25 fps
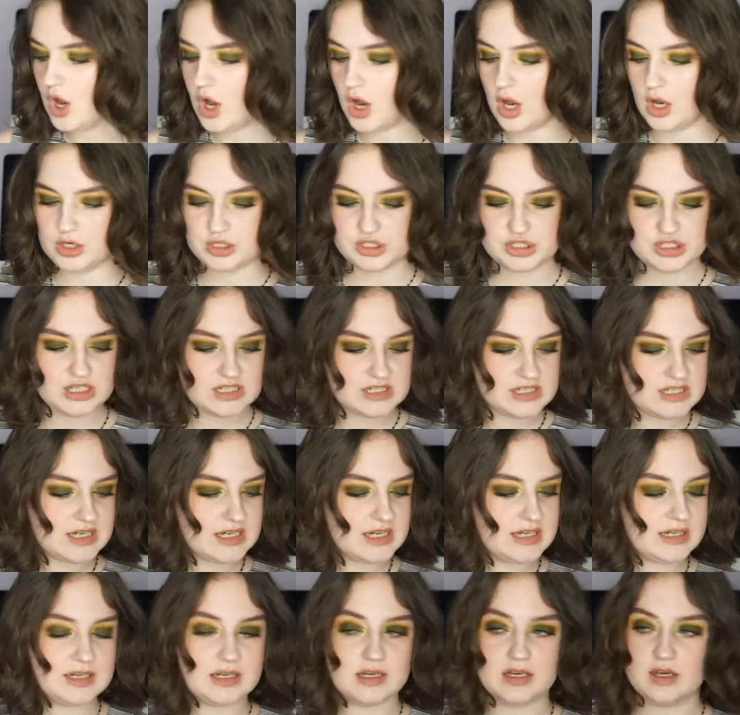All she
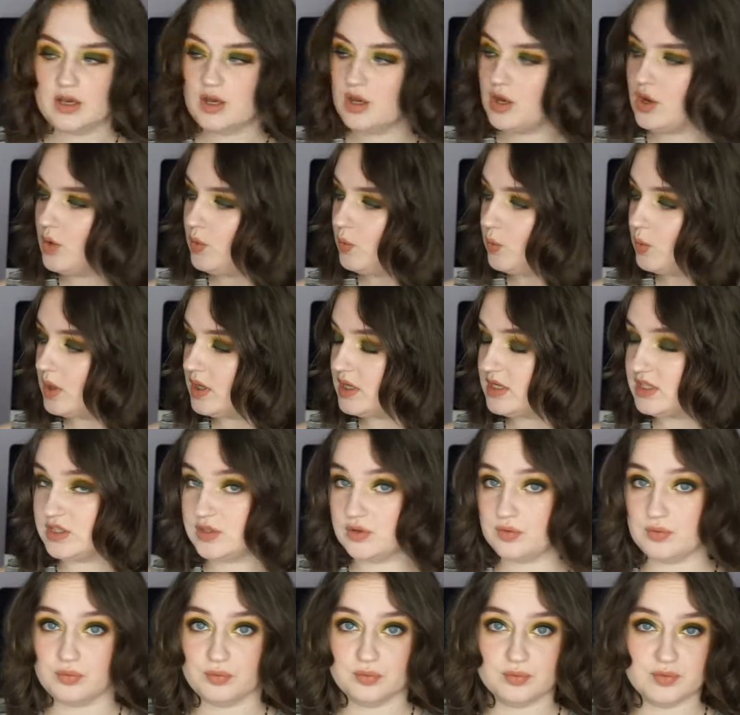did
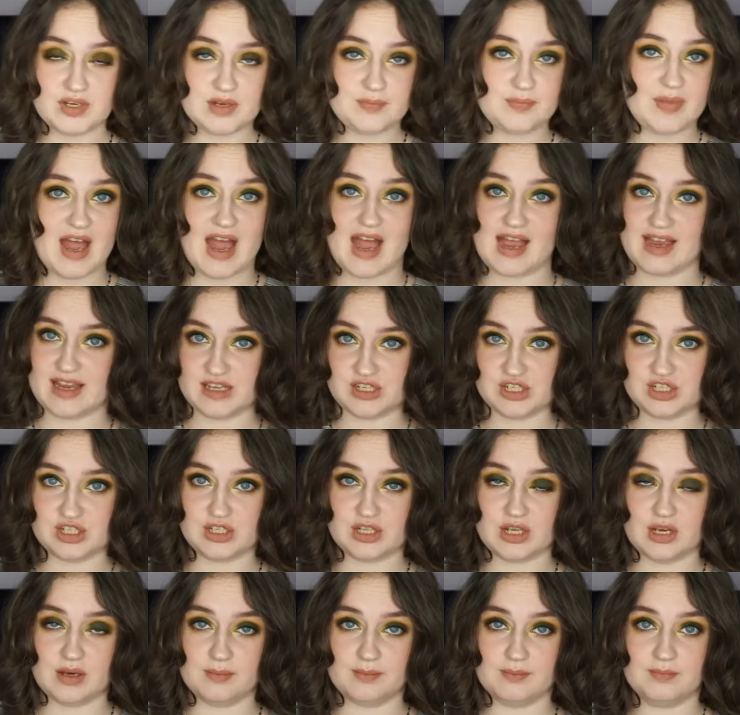was repackage
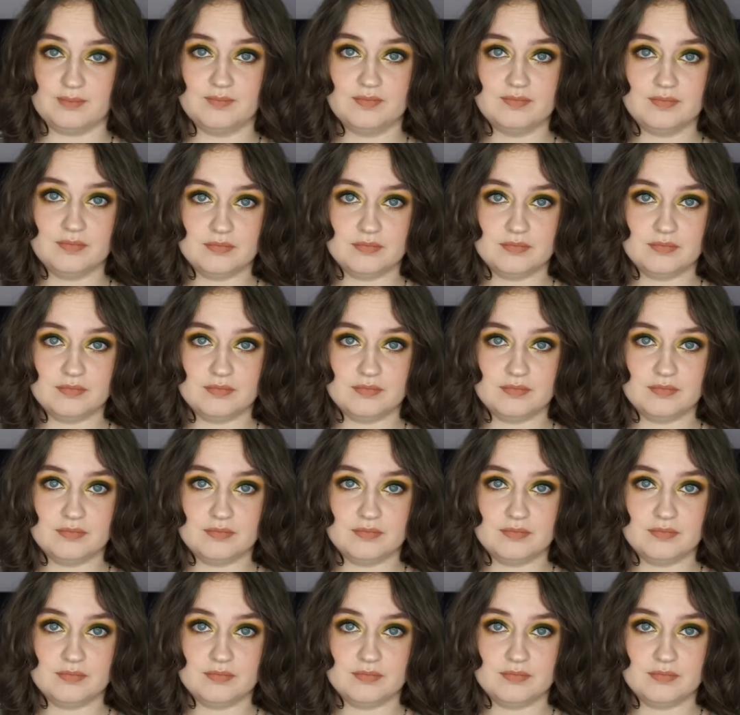them,